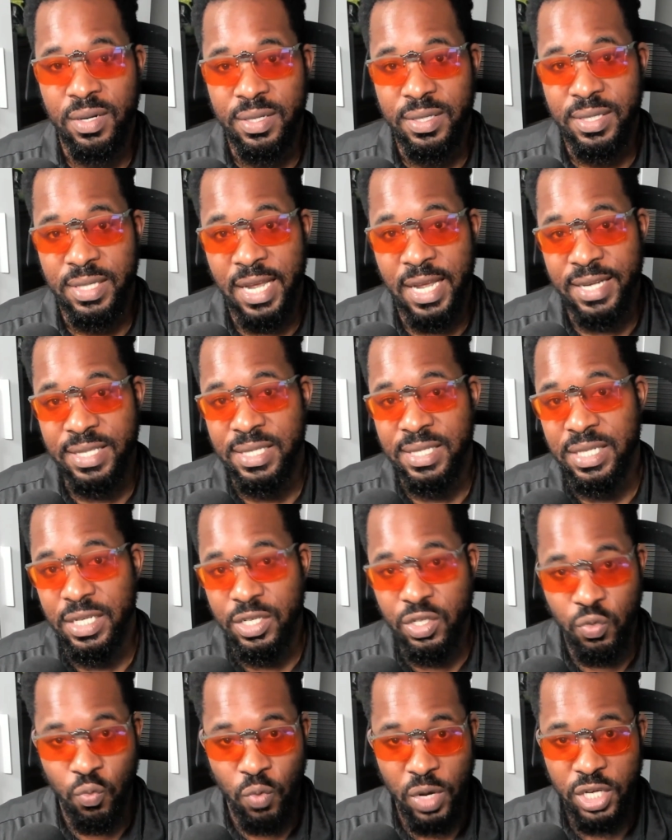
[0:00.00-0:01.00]
That's
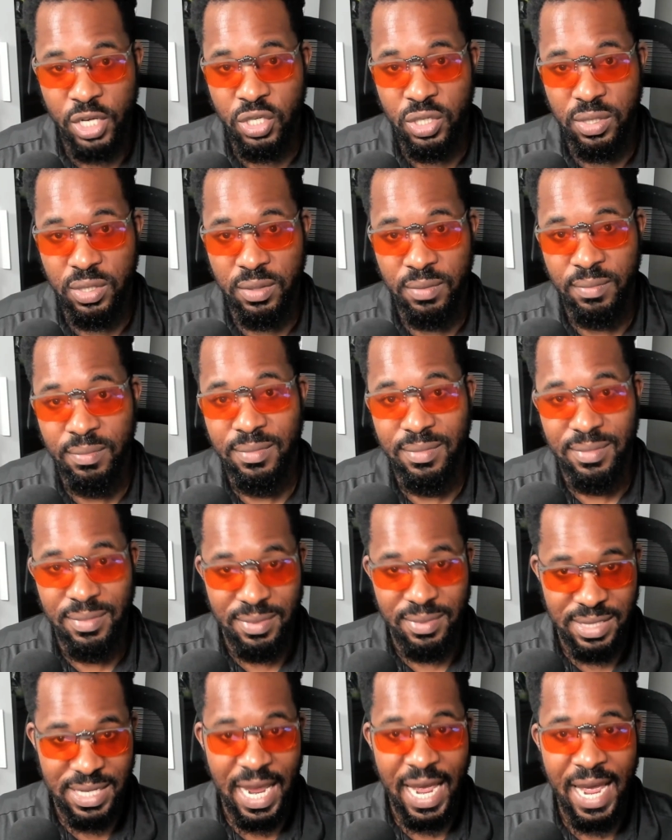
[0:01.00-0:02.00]
situation,
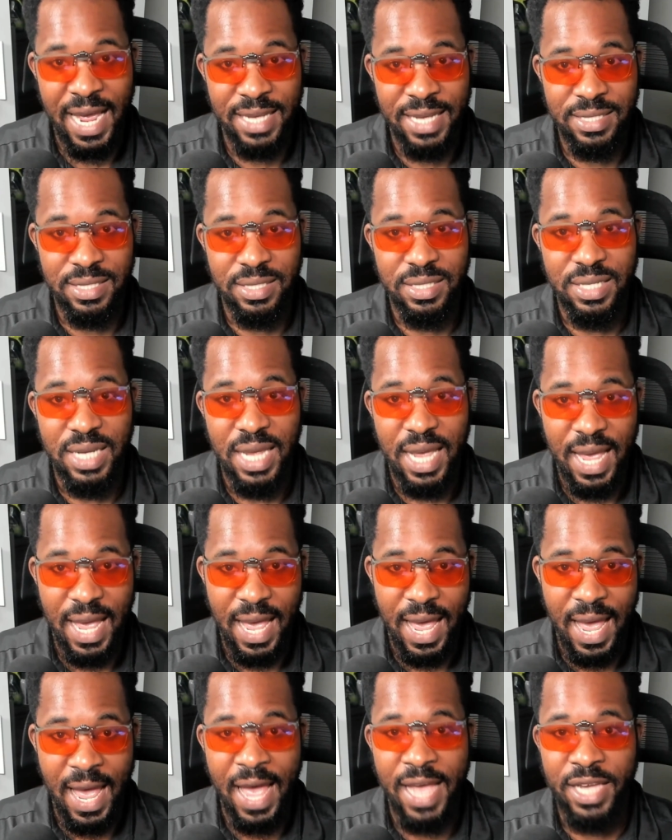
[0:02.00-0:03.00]
task,
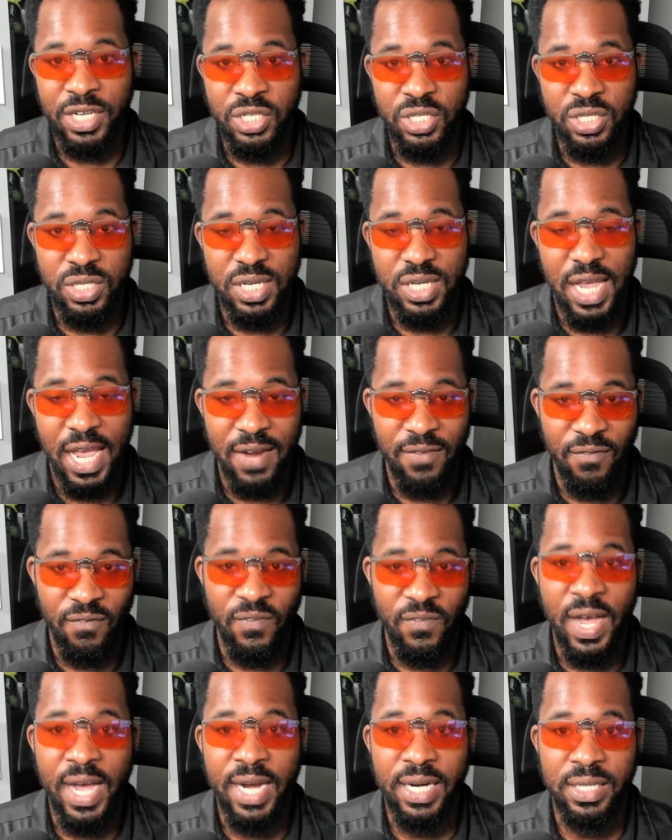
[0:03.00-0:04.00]
action, and
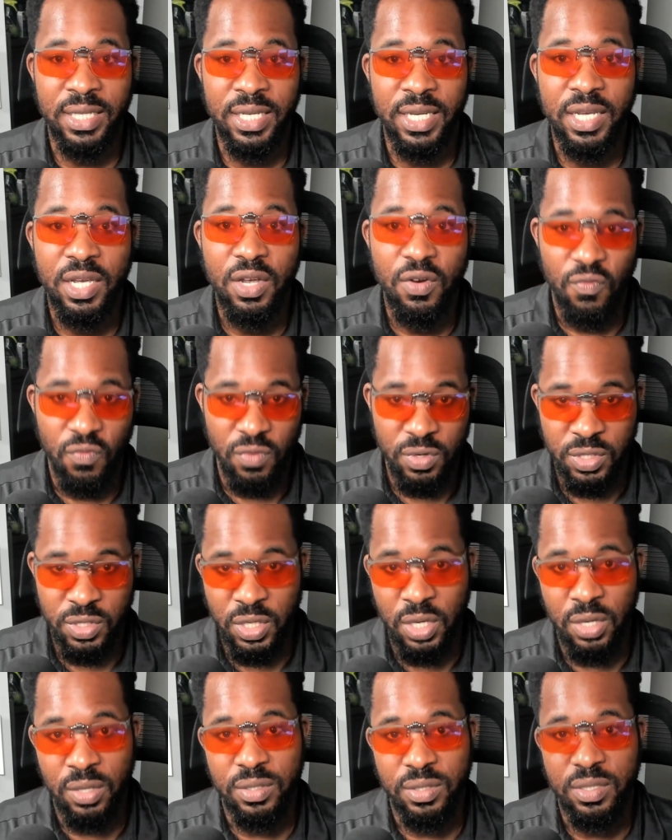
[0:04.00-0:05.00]
finally,
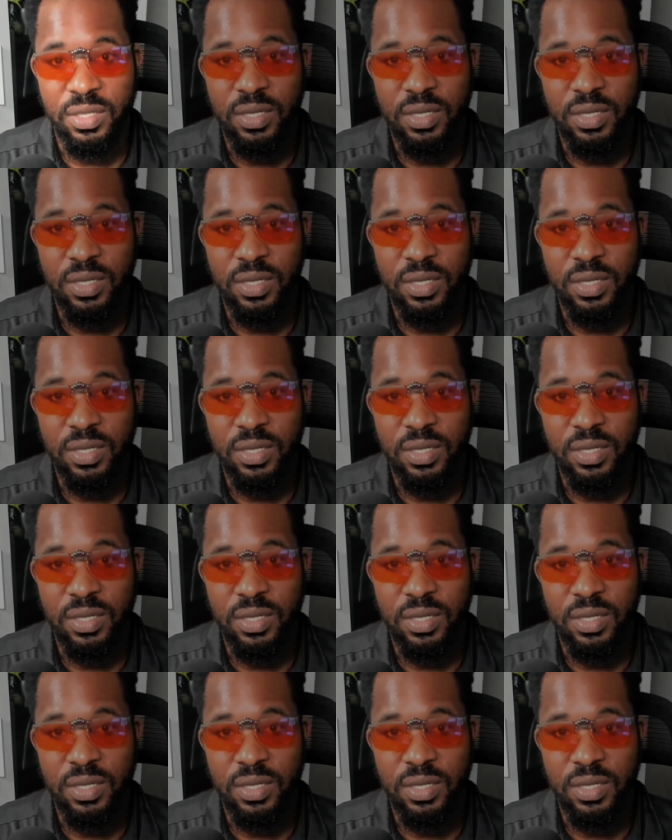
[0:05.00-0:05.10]
result.